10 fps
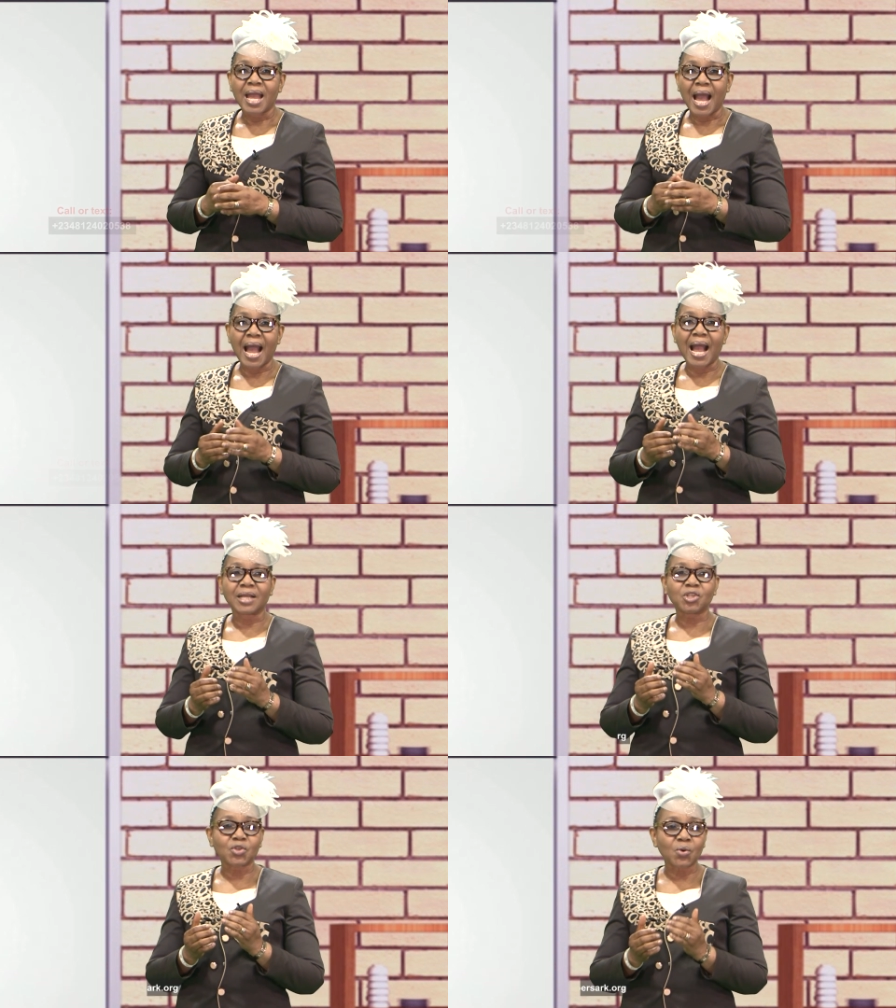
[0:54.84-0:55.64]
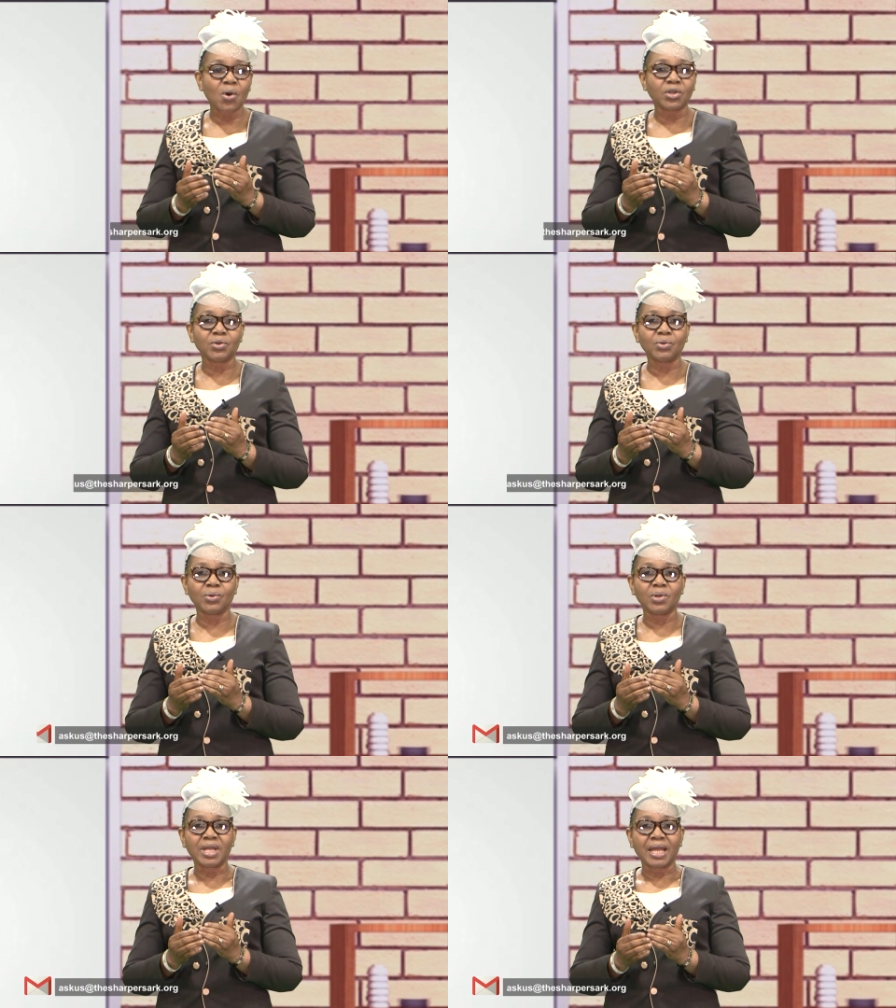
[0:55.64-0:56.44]
I assure
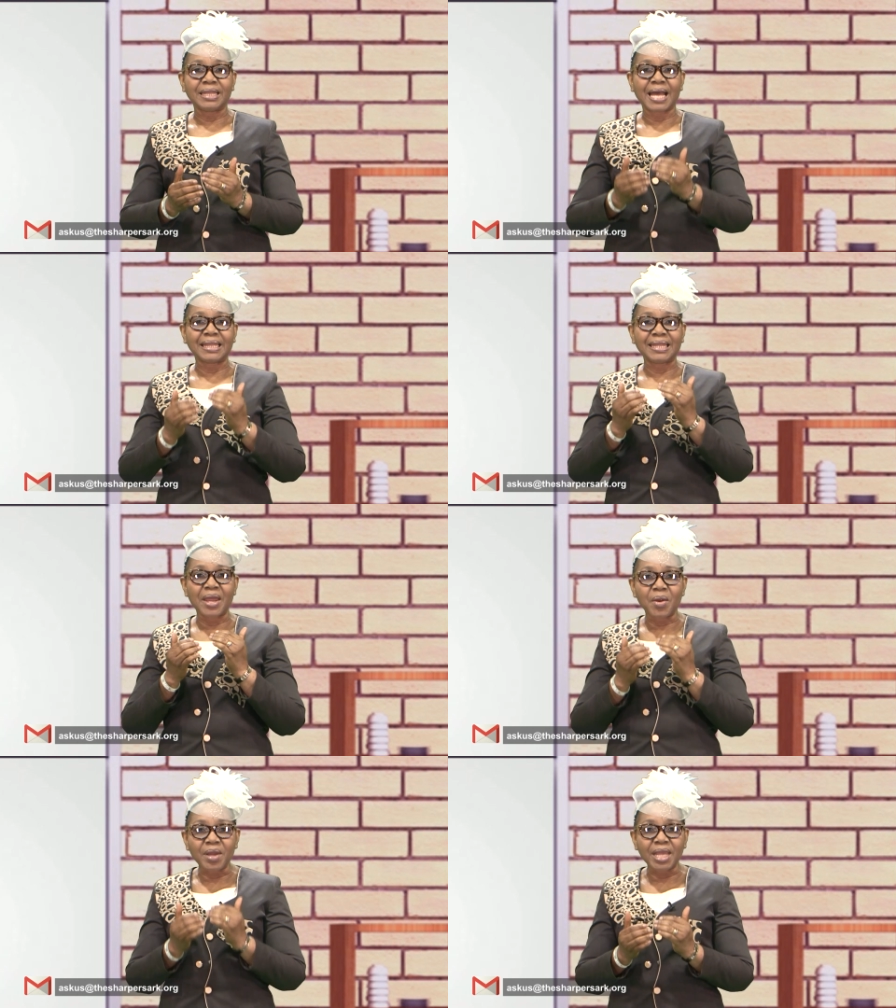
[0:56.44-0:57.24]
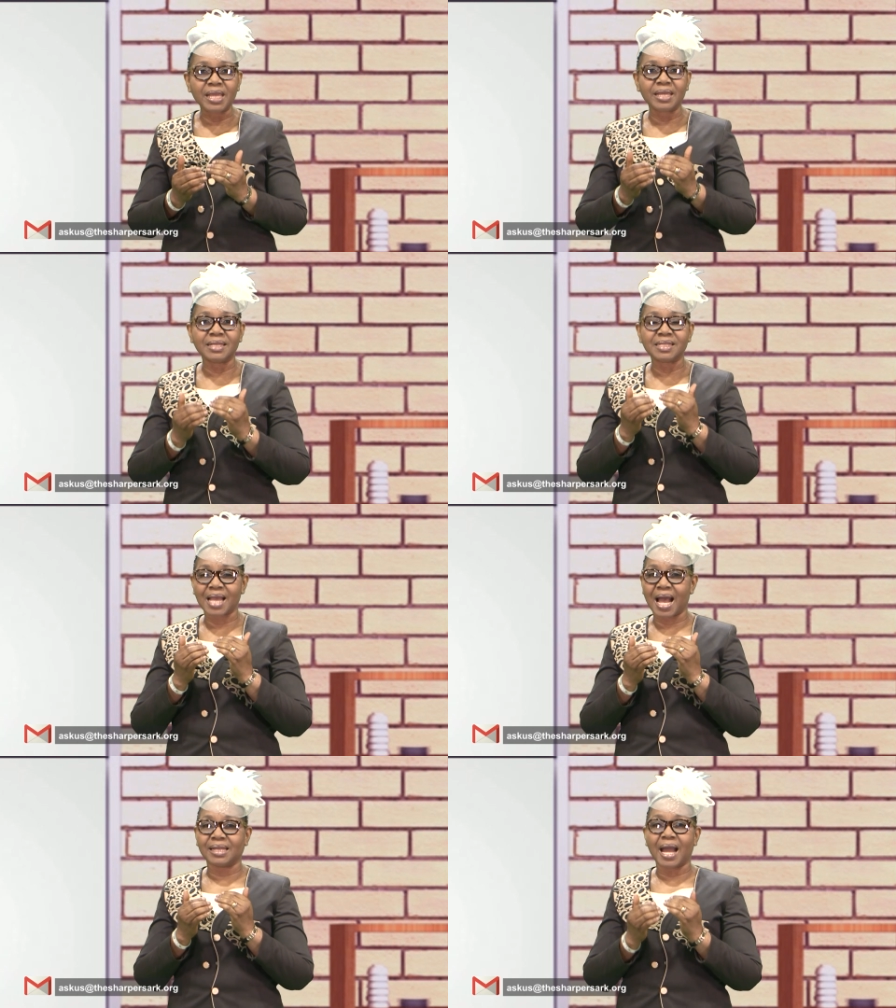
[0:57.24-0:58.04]
you that there is
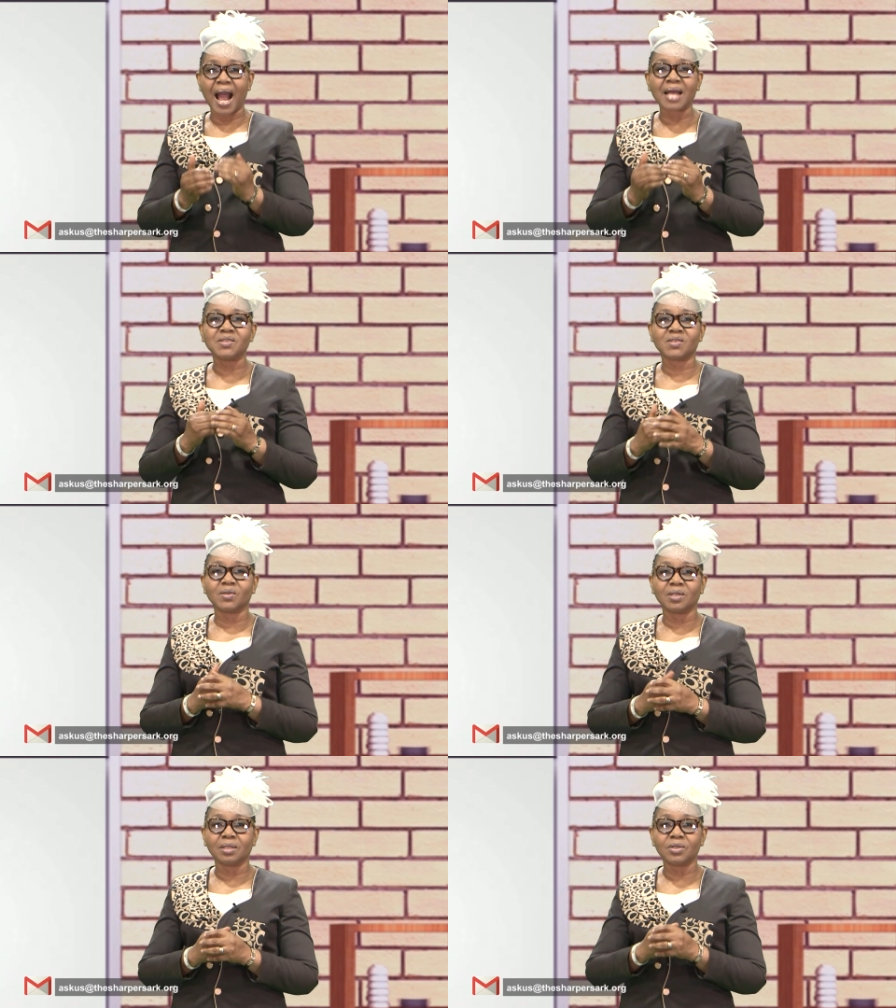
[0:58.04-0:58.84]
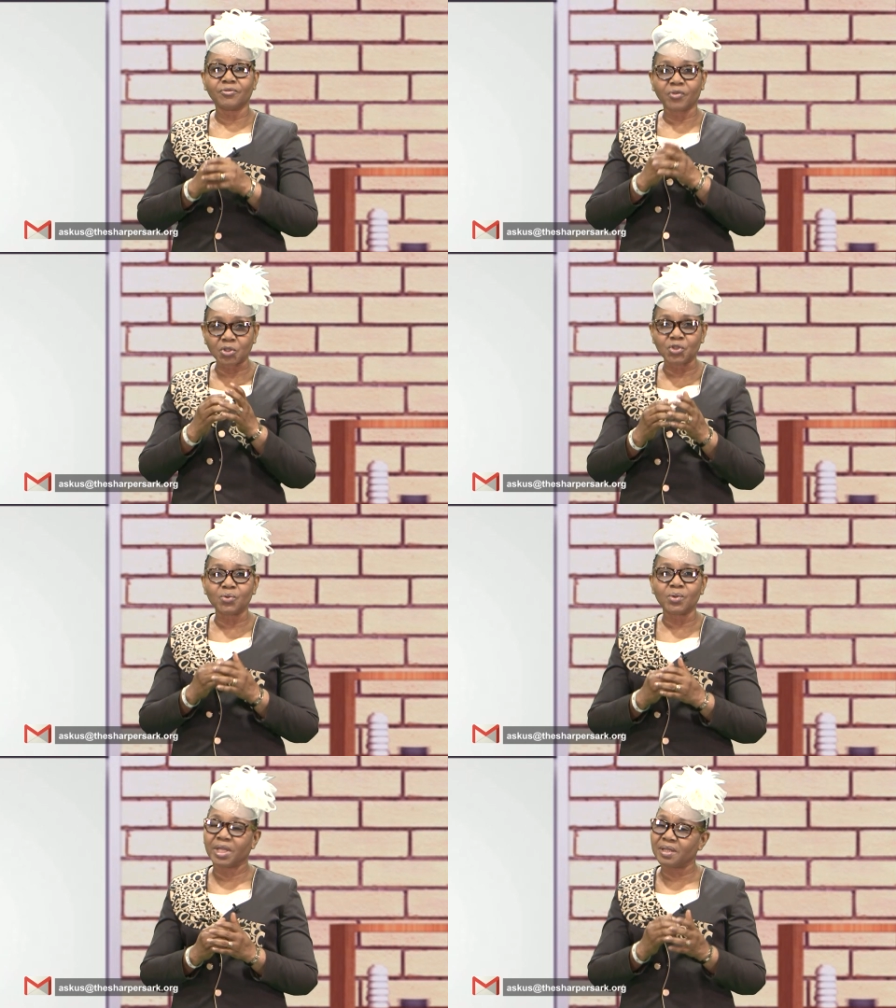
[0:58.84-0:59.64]
an answer for
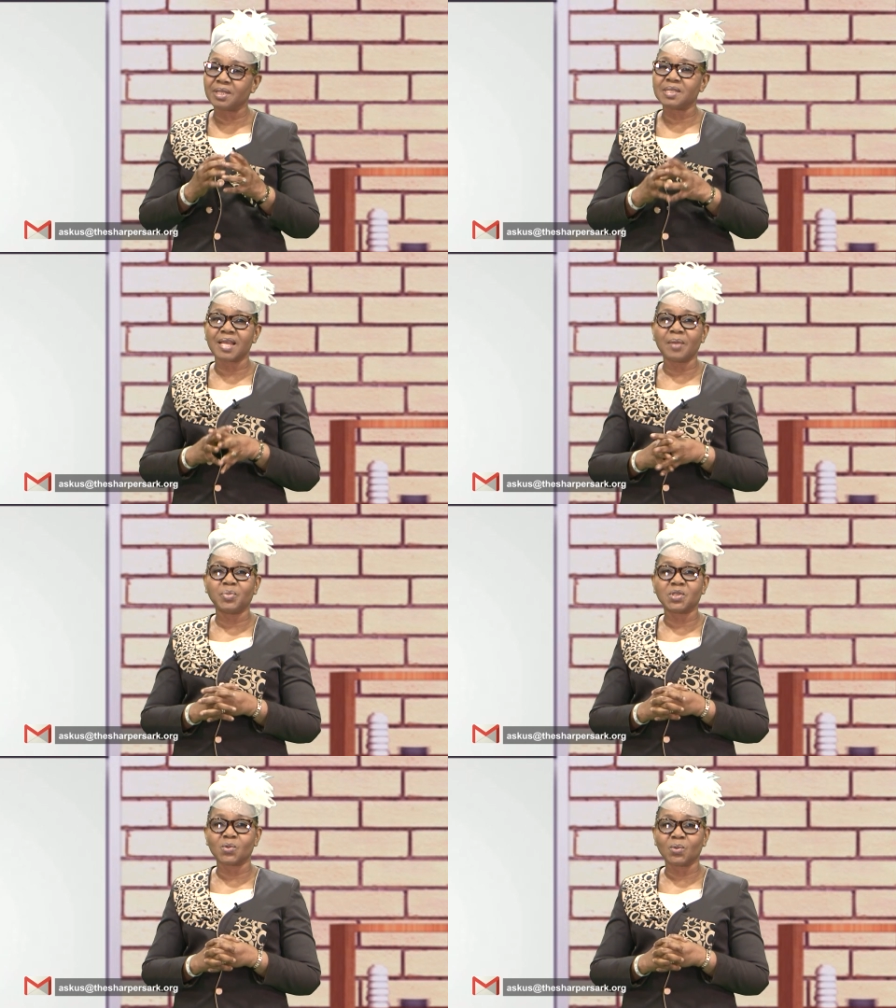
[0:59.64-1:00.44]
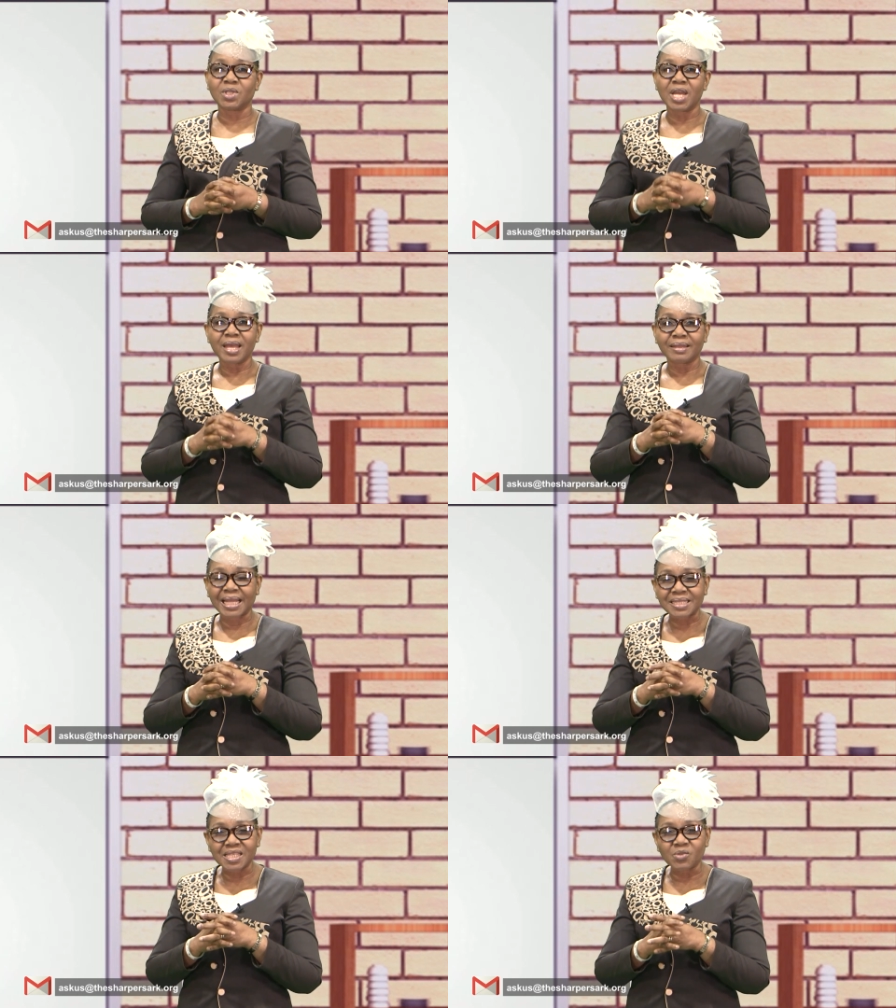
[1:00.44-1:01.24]
you in this episode
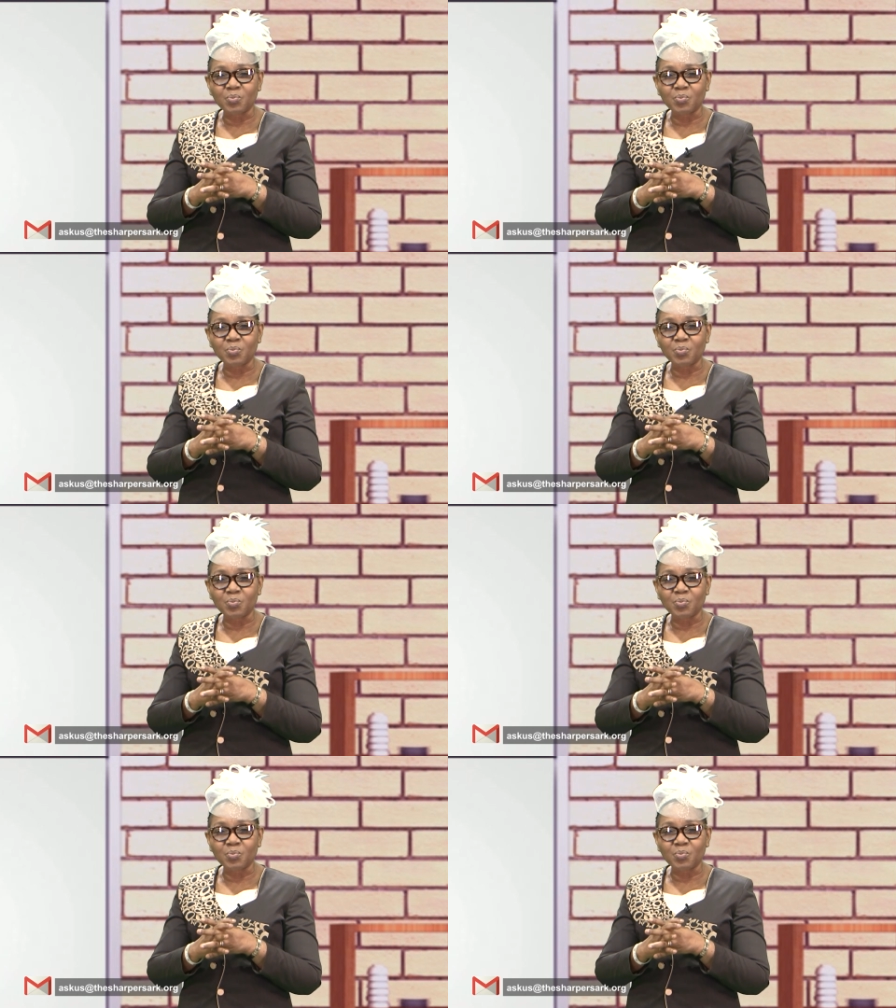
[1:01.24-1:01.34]
that is